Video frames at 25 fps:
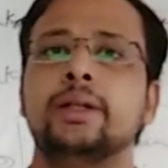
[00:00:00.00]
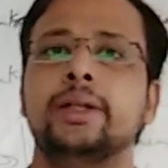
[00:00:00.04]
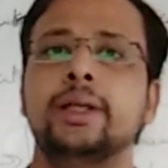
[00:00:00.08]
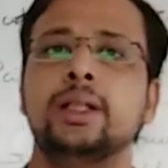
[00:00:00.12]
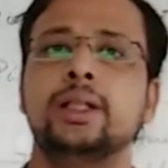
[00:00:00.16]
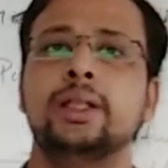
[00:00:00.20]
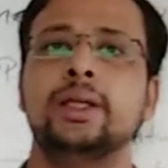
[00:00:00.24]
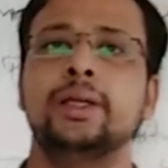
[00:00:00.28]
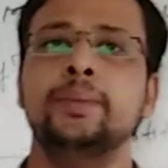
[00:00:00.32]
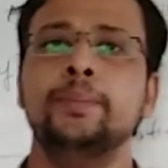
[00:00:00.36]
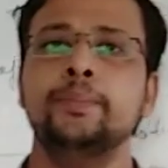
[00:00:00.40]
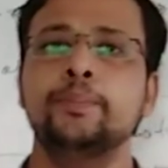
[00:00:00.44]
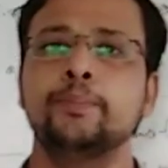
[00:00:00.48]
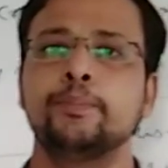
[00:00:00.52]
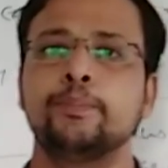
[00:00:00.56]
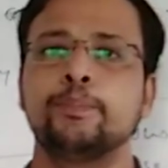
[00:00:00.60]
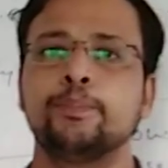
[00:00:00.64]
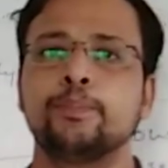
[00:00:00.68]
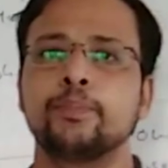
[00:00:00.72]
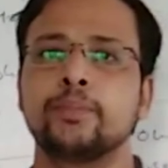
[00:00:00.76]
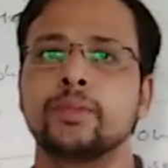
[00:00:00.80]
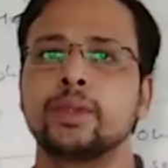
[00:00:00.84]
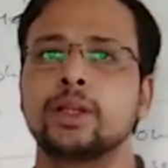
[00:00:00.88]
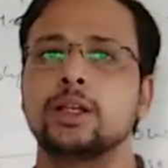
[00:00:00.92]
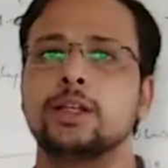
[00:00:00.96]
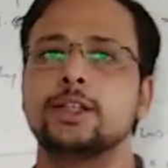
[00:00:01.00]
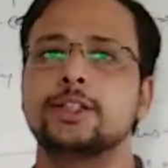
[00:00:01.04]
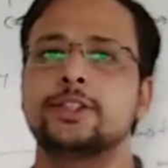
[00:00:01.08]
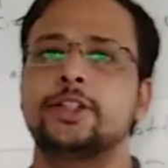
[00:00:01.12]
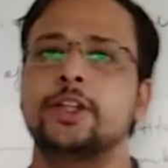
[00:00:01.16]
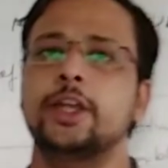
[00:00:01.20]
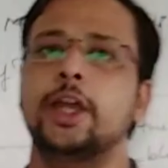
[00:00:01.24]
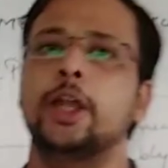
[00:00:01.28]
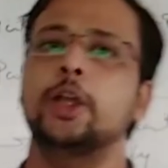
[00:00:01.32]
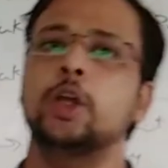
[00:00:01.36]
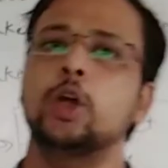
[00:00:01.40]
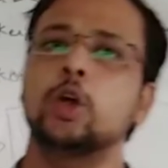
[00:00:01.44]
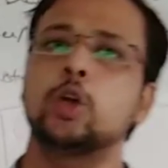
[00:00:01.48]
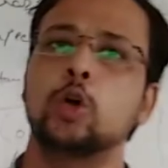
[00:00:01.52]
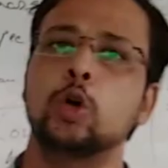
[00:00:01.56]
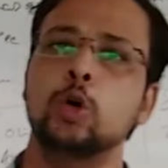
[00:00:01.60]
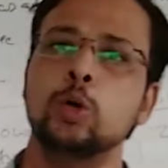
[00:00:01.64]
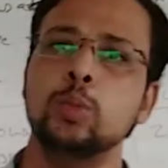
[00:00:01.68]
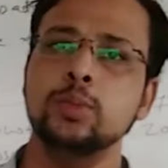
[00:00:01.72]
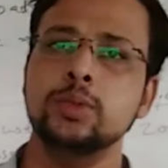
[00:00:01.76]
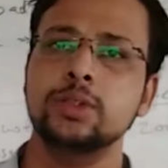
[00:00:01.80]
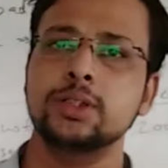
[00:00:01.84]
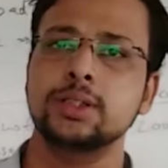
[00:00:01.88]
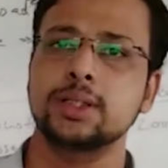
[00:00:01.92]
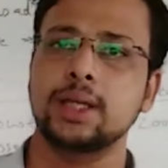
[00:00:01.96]
Till then, stay at your
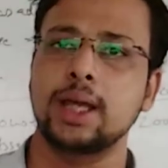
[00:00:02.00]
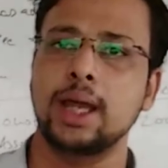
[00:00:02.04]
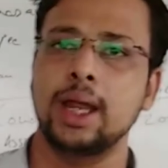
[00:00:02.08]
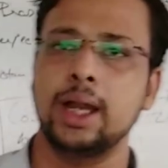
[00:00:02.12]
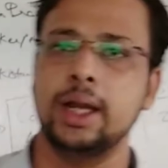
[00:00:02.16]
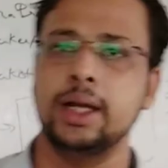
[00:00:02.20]
homes